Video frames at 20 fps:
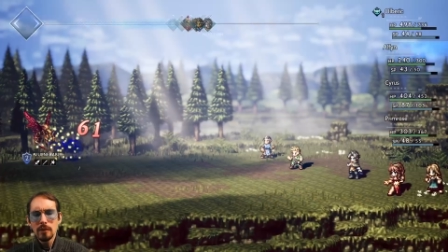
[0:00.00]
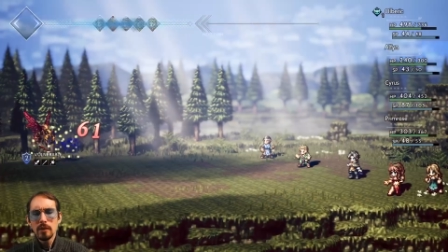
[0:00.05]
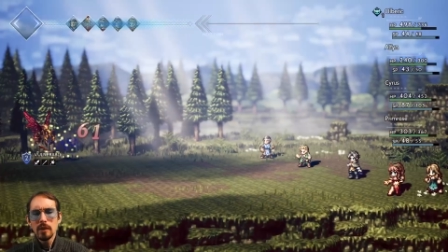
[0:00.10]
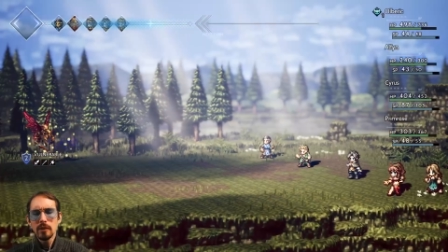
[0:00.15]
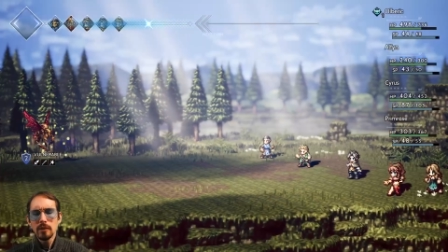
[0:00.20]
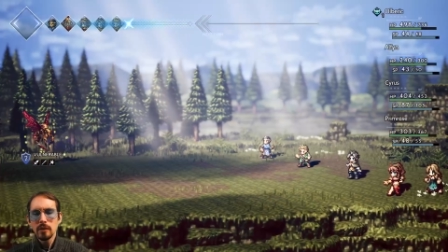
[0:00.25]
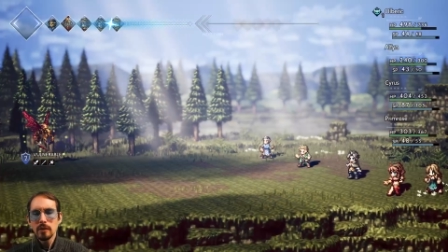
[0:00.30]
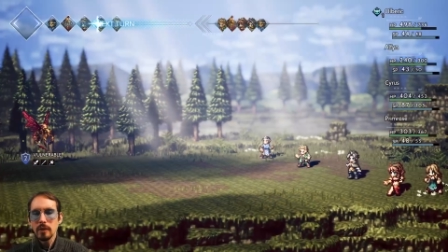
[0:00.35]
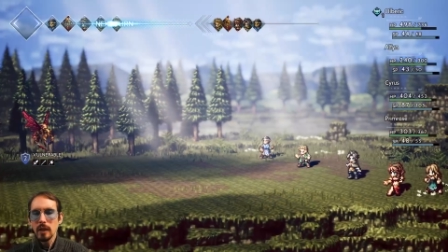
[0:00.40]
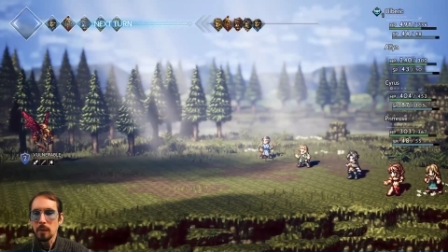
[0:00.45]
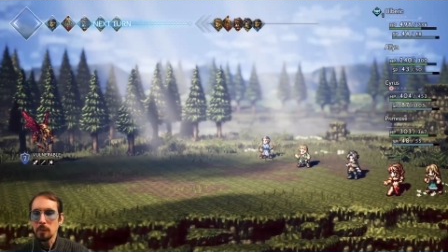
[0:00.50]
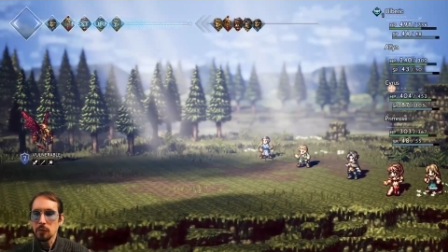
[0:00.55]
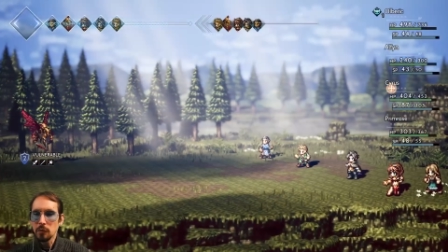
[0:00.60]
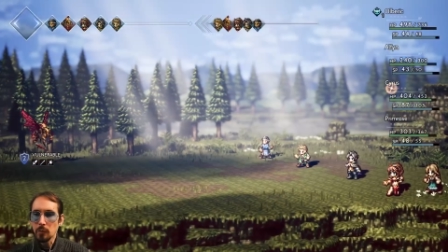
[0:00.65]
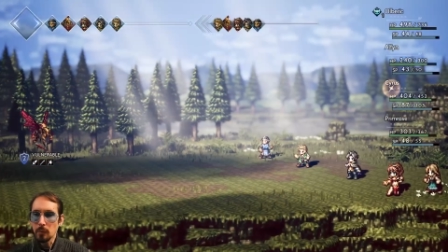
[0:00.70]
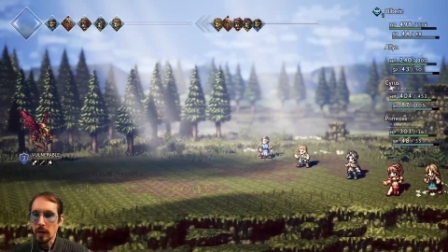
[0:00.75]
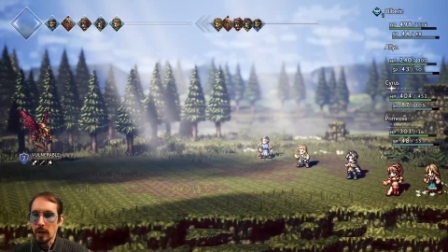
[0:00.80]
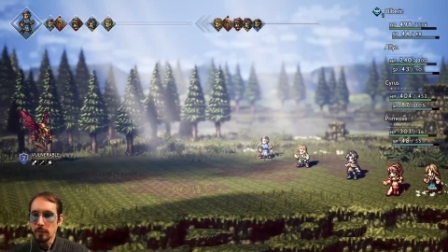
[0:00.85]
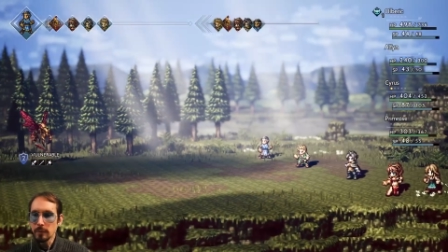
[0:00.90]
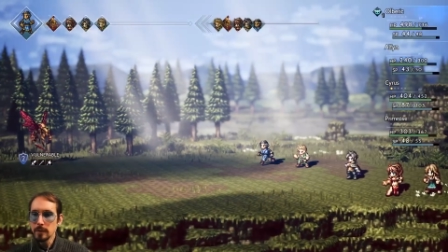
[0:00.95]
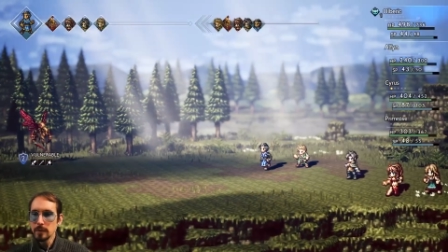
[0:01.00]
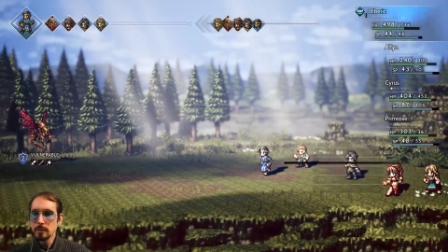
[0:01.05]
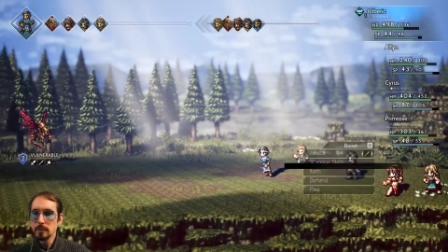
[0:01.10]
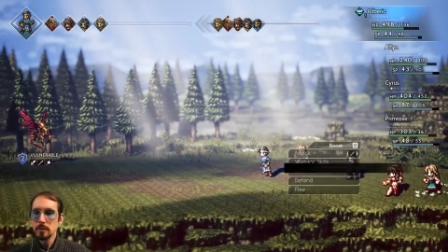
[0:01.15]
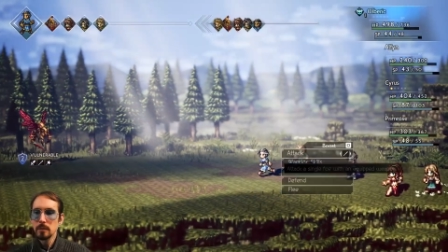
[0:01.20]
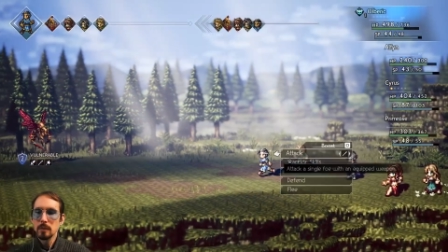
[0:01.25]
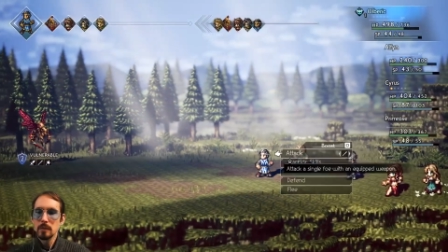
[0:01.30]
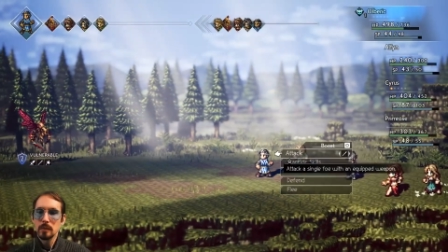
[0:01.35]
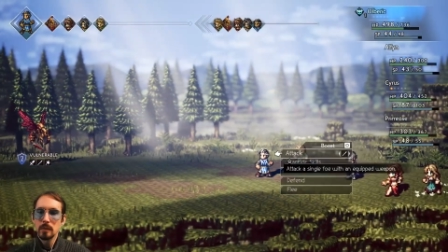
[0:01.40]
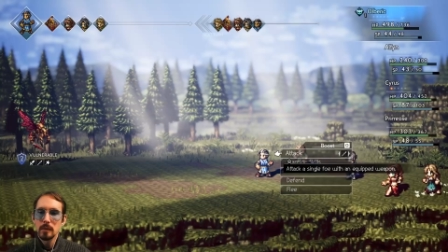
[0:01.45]
That's decent damage from Alfyn.
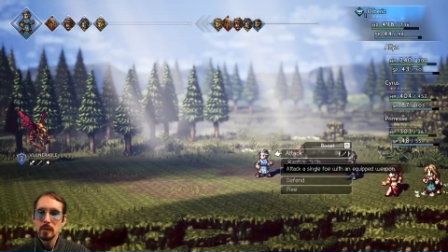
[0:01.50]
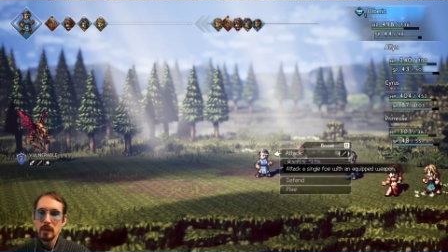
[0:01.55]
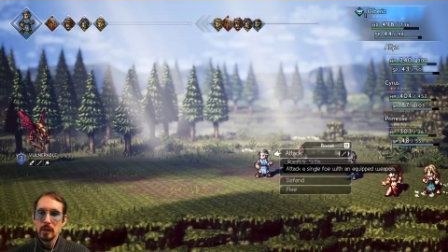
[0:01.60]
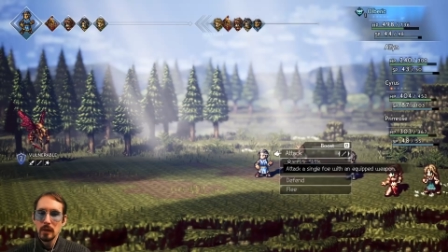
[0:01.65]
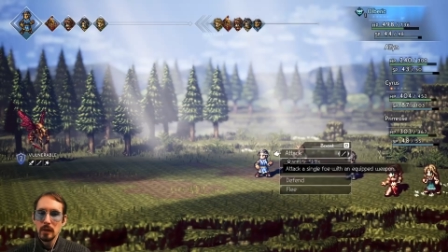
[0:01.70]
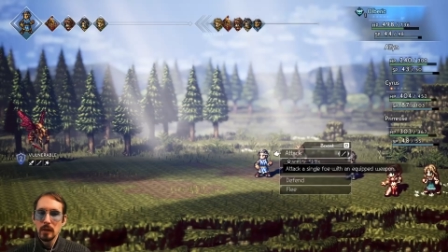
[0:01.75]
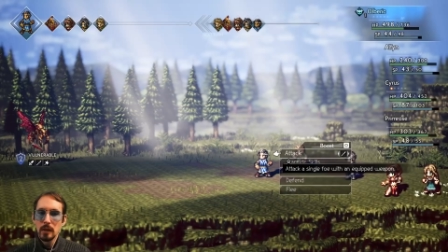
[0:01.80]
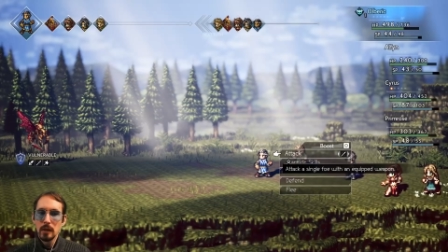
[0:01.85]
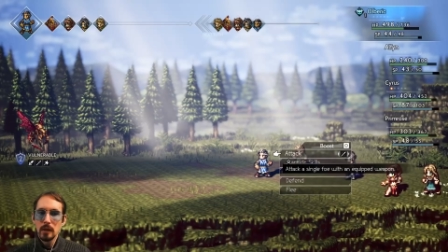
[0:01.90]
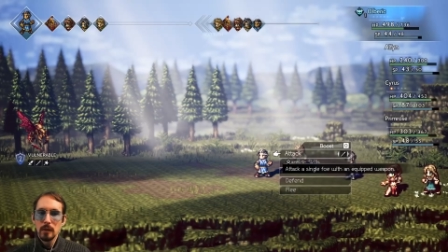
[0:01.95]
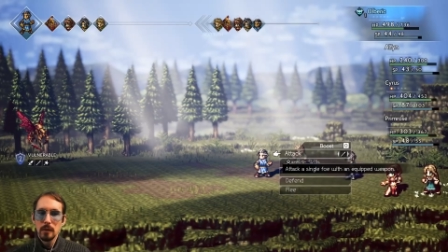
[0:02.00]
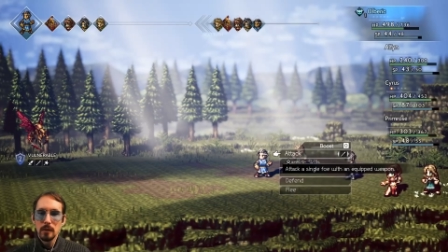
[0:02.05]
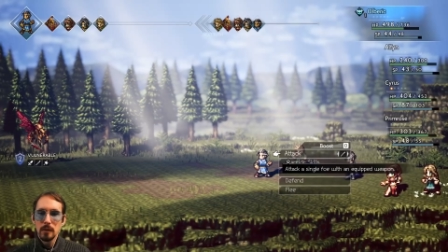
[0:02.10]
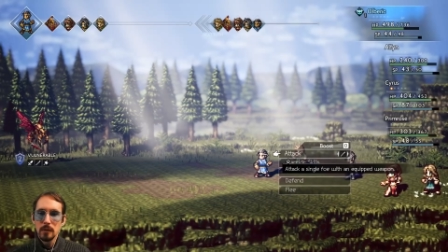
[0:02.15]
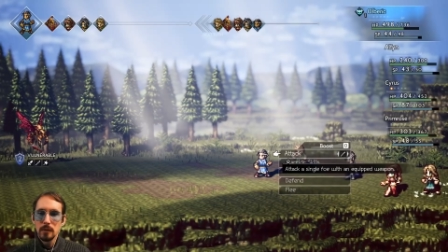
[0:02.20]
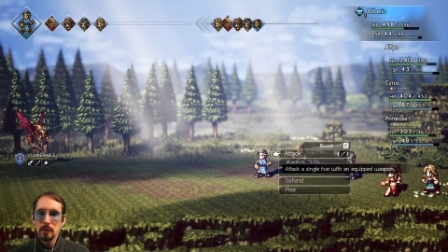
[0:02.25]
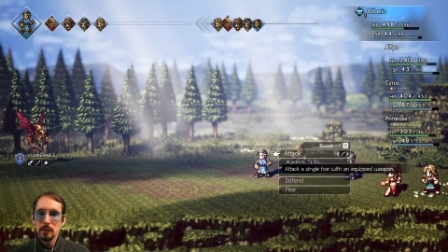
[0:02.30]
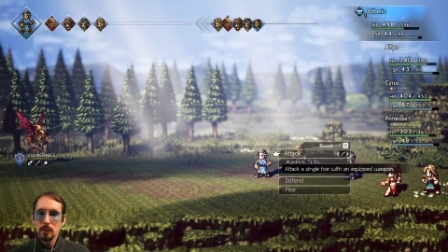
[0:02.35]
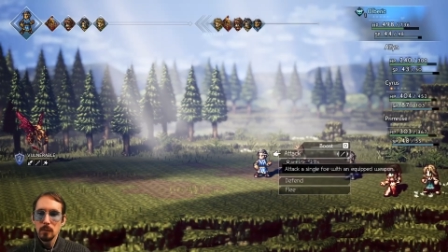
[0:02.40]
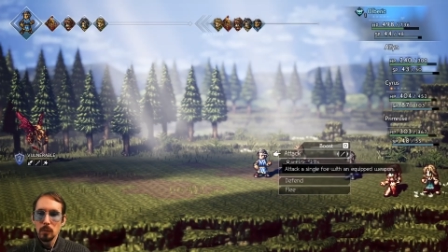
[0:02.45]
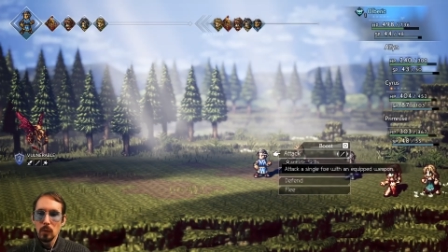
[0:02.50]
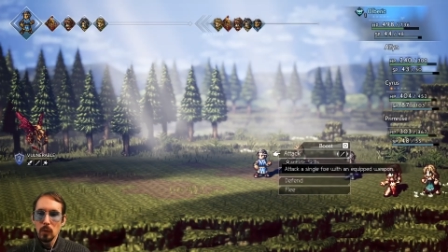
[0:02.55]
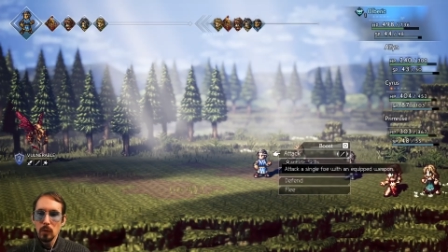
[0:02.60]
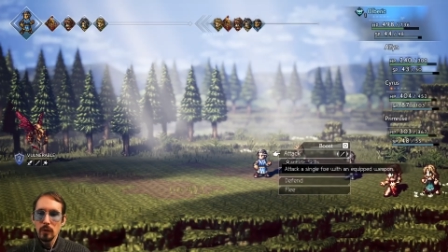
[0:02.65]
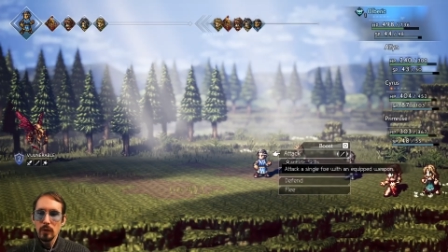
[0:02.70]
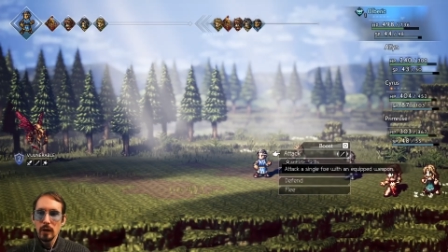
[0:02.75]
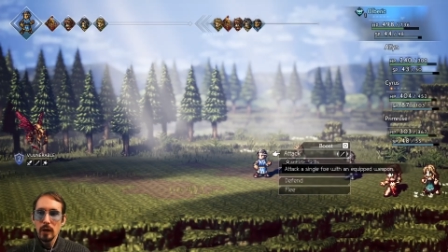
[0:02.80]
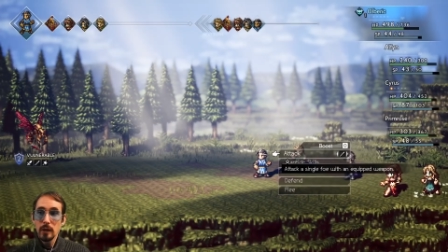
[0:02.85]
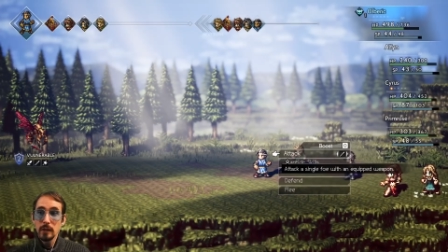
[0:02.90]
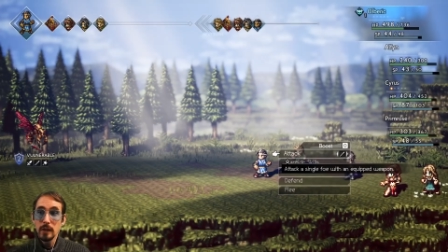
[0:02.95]
Victory shall be mine. It's
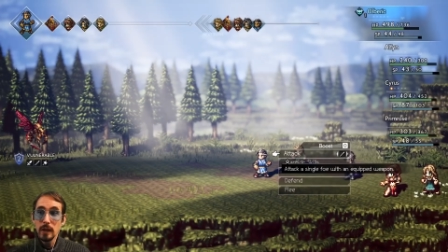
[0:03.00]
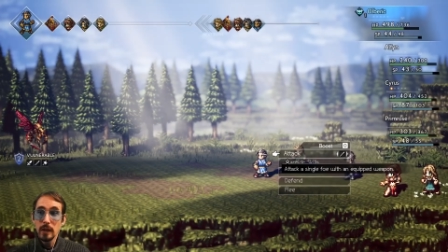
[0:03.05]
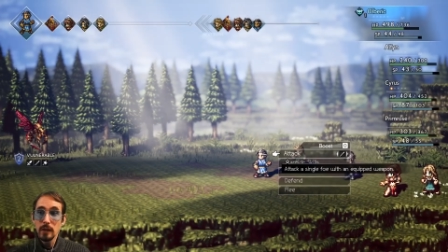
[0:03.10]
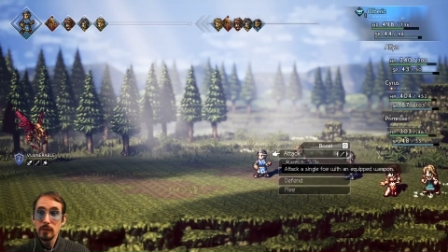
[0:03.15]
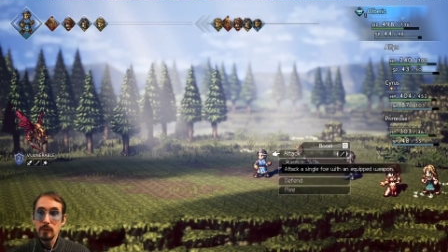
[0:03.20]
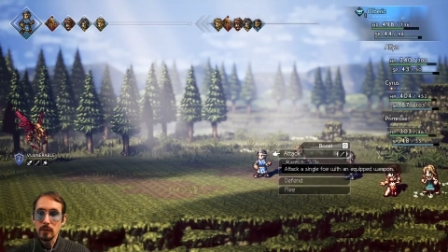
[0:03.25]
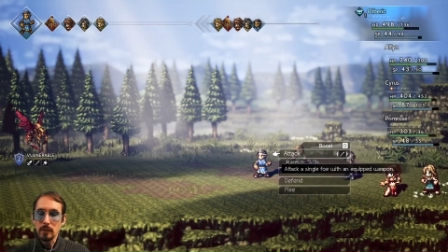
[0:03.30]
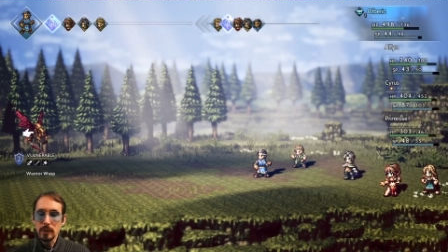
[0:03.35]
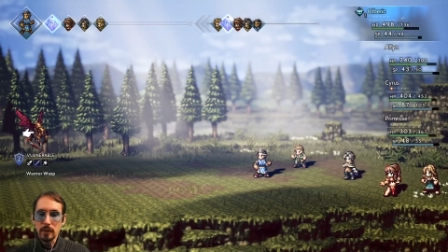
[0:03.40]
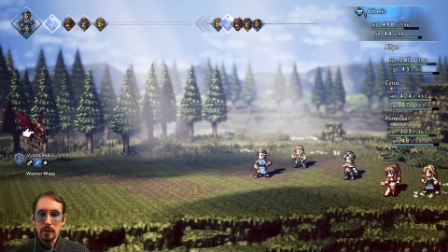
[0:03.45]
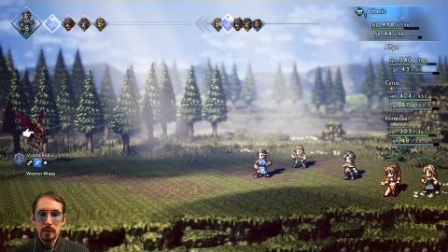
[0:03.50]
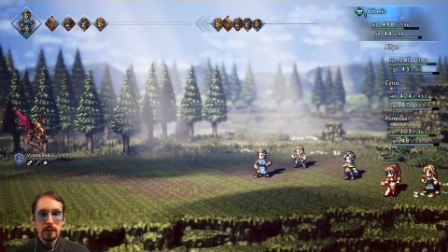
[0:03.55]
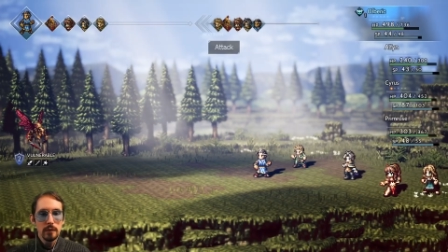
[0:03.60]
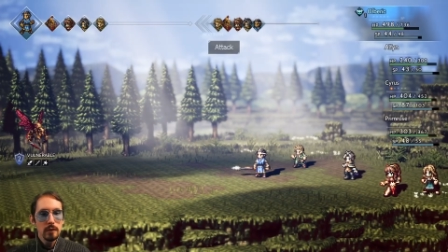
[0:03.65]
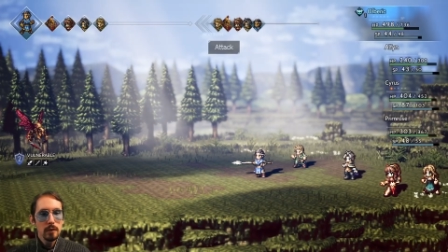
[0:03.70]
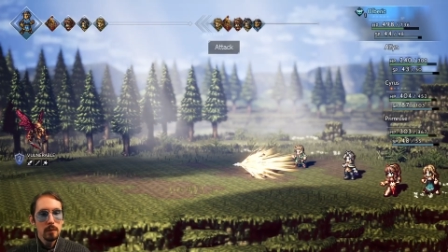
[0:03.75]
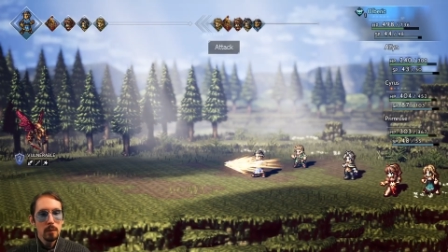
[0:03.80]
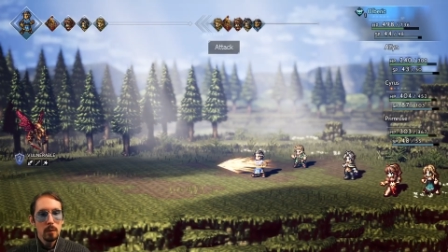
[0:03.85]
more than our dancer does.